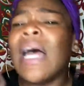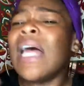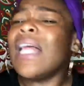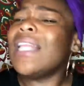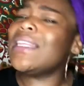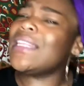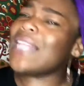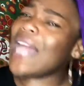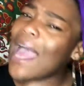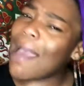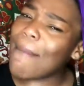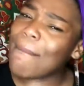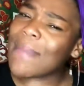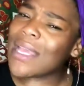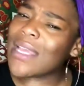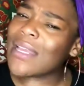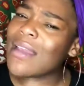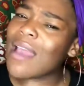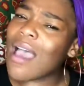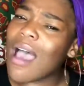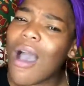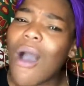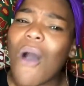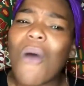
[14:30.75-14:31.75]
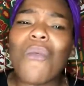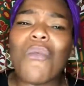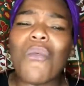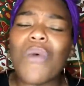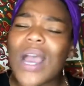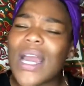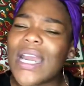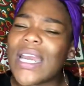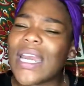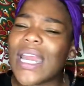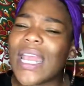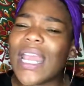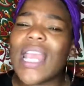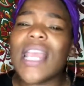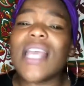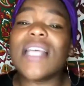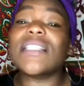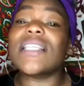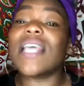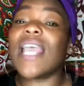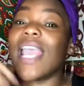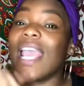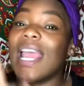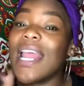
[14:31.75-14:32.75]
Let me know what it
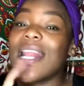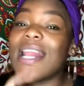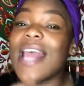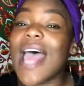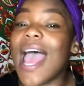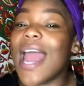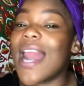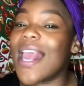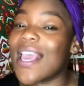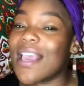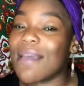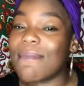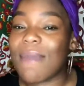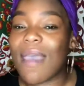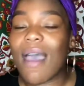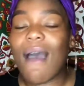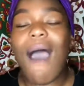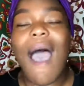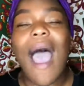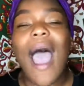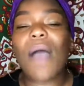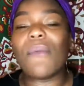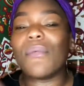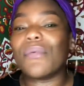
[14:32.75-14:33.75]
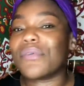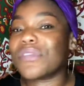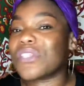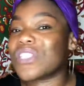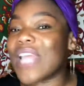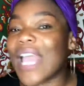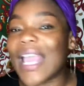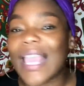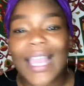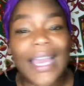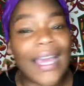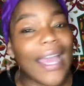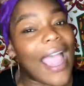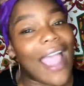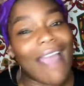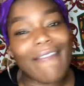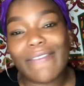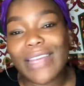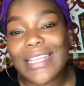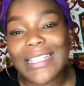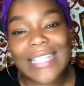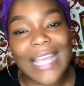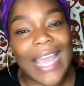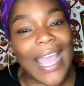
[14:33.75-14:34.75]
is in that email. I will check it
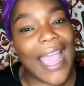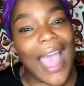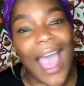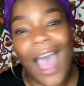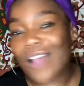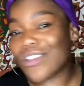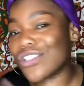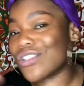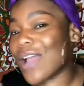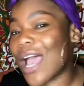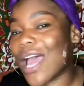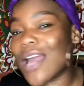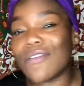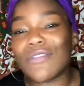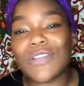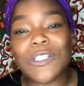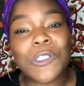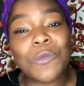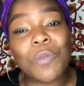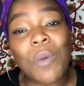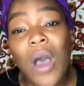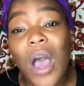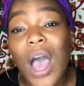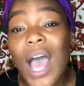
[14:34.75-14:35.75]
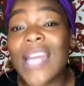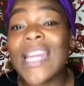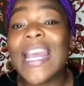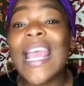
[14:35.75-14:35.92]
every day. I'll try to respond,